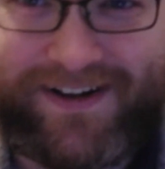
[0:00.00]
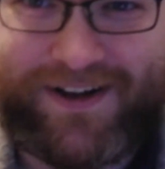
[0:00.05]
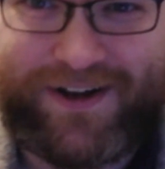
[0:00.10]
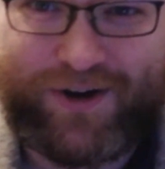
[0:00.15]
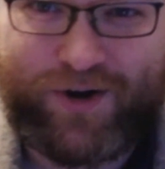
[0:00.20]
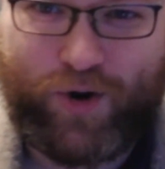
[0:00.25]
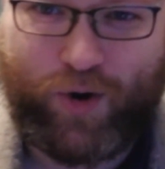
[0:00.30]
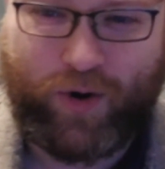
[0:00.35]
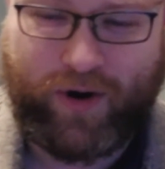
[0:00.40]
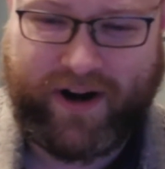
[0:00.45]

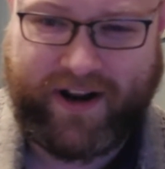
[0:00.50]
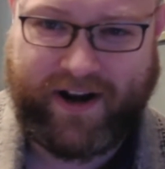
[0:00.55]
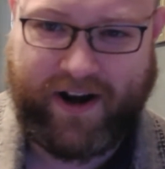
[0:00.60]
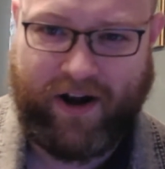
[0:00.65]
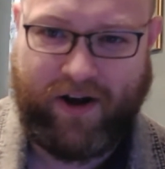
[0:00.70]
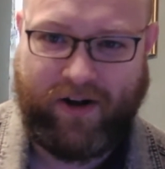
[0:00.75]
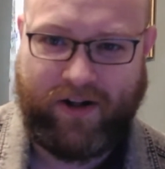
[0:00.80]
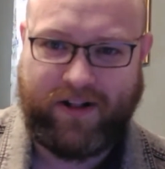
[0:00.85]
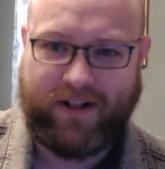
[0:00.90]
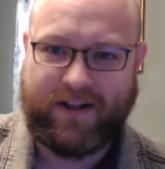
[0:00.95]
corny at
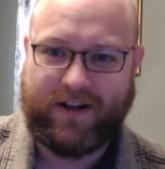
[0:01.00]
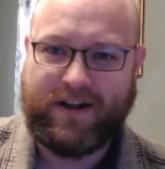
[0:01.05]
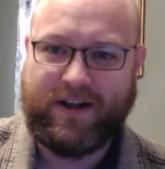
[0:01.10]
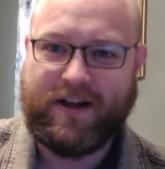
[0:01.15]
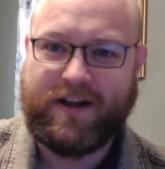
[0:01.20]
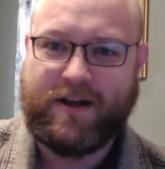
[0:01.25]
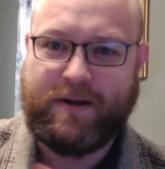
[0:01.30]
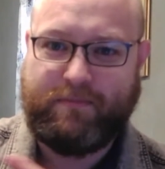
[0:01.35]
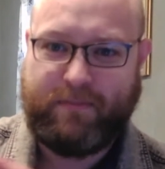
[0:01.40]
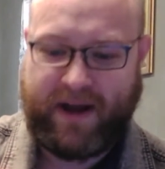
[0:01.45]
all.
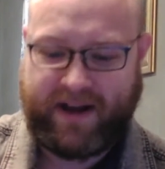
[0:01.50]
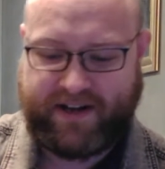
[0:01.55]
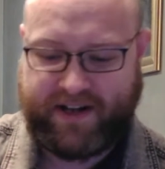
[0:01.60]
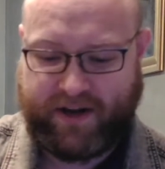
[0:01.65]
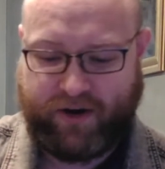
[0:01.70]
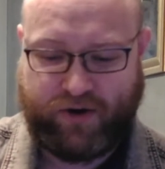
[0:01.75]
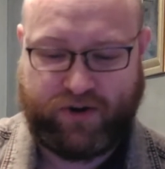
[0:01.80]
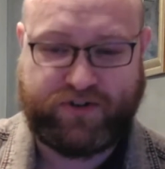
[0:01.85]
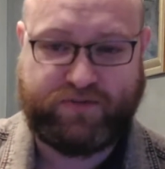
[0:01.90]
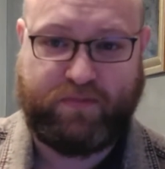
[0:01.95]
My
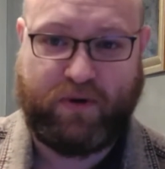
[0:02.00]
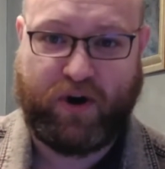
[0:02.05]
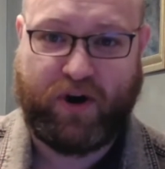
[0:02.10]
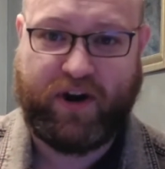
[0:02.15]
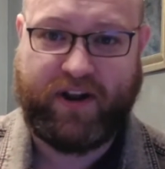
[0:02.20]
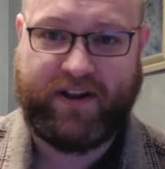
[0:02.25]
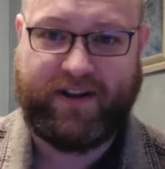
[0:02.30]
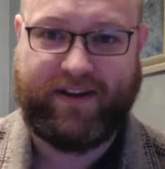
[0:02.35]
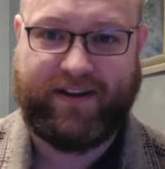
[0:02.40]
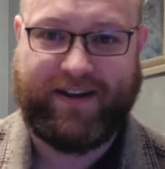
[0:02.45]
dinner's
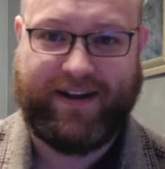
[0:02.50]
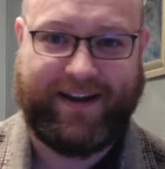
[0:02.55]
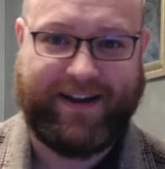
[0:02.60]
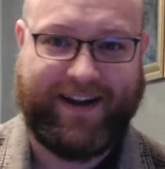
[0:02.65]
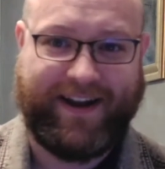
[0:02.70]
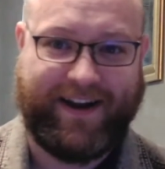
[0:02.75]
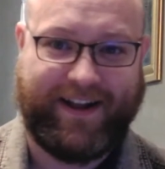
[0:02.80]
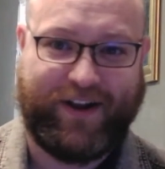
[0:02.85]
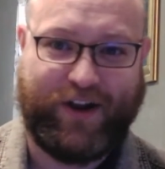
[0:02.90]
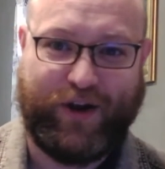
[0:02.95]
burning. I
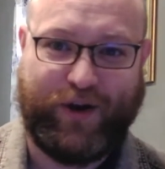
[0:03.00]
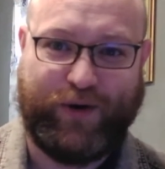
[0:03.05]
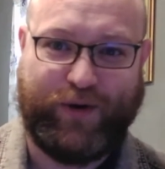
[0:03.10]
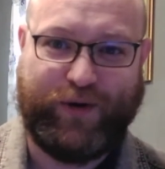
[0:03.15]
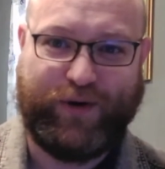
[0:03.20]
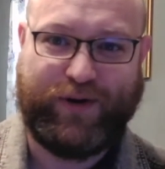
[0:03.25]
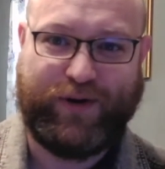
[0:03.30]
gotta go.